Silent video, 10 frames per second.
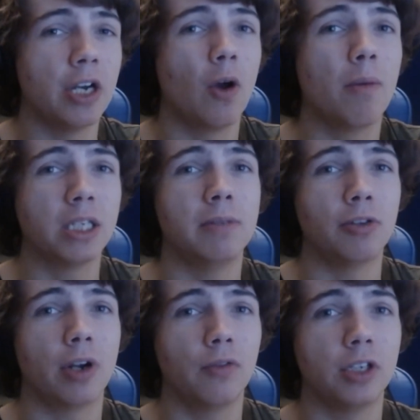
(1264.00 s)
and I know I may seem
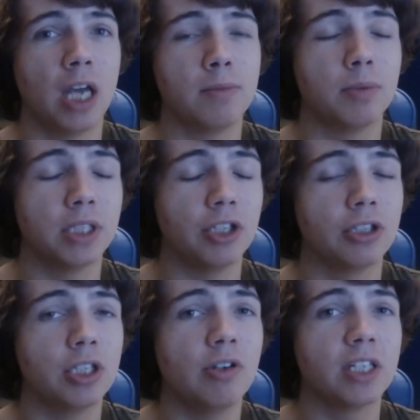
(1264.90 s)
ungrateful at times, but
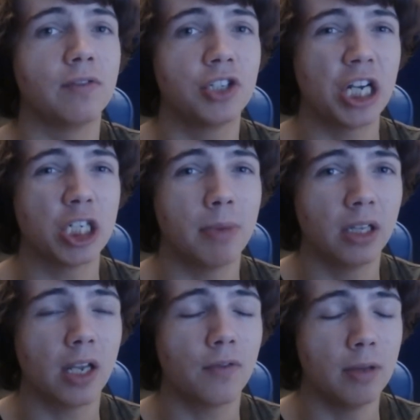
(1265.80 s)
seriously, you guys have changed my
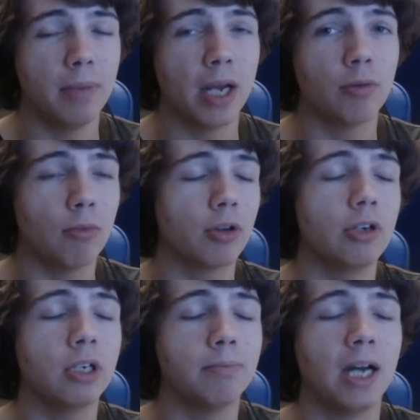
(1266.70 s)
life for the better more than
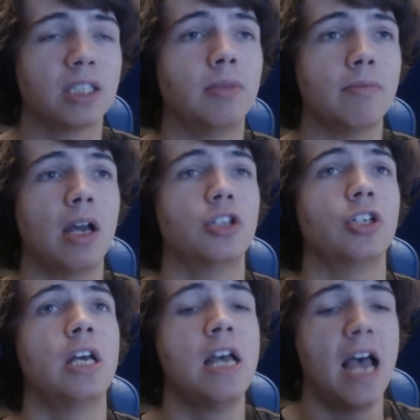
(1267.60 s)
you can possibly
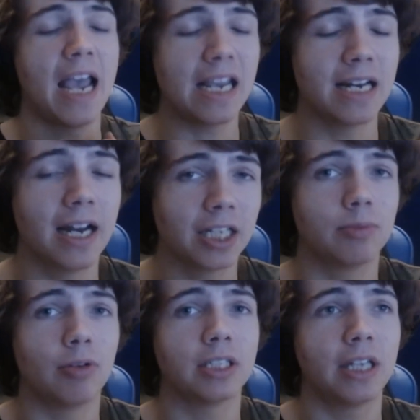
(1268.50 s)
imagine. I cannot
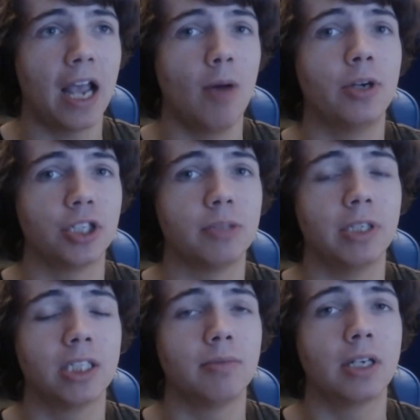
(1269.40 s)
express how much this
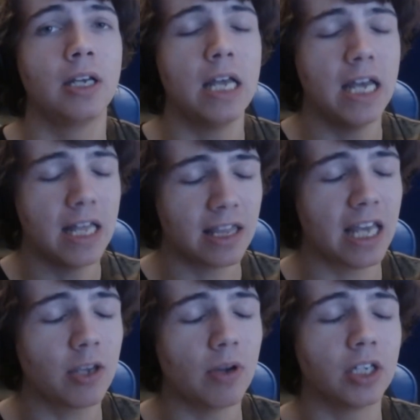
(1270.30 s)
means to me.
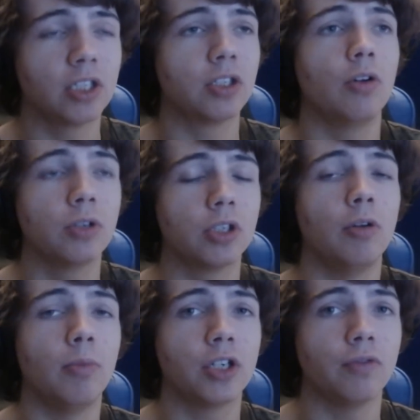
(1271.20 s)
Thank you guys
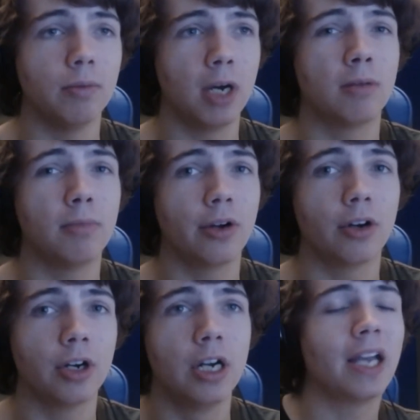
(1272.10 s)
so much from the bottom of my
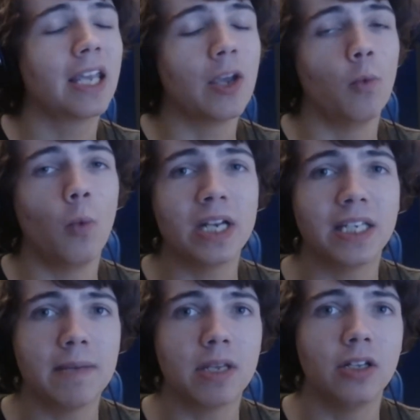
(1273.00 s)
heart. I can't wait
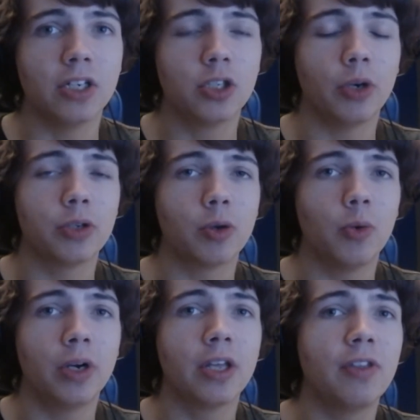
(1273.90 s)
to keep killing it in
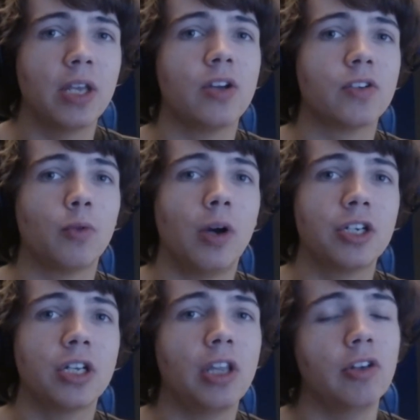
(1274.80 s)
2021. Thank you guys for
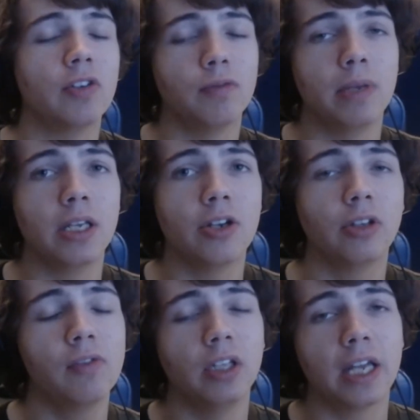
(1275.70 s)
watching. Thank you guys for being
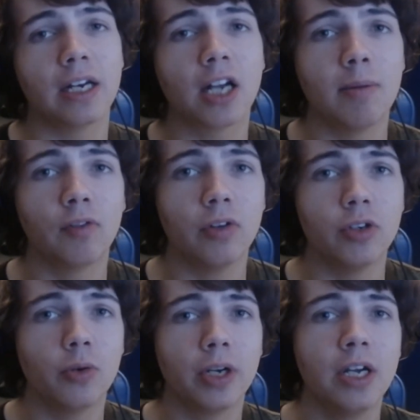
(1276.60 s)
here. Leave a like and a comment if you
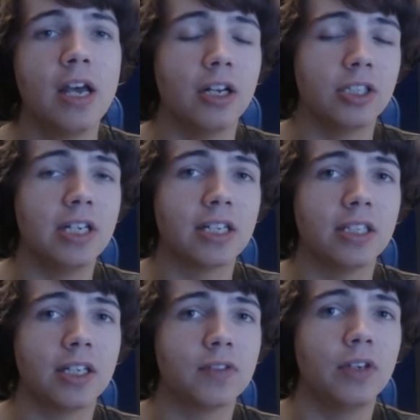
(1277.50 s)
enjoyed. I'll see you guys
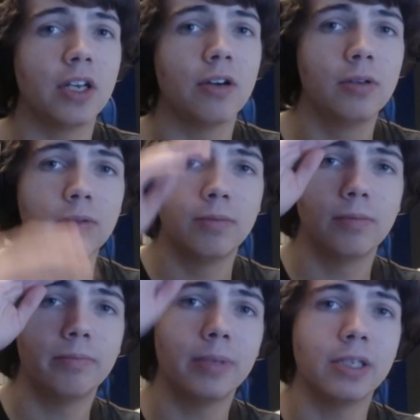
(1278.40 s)
in the next video.
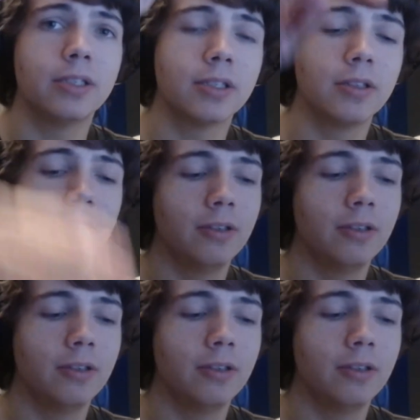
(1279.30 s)
Peace.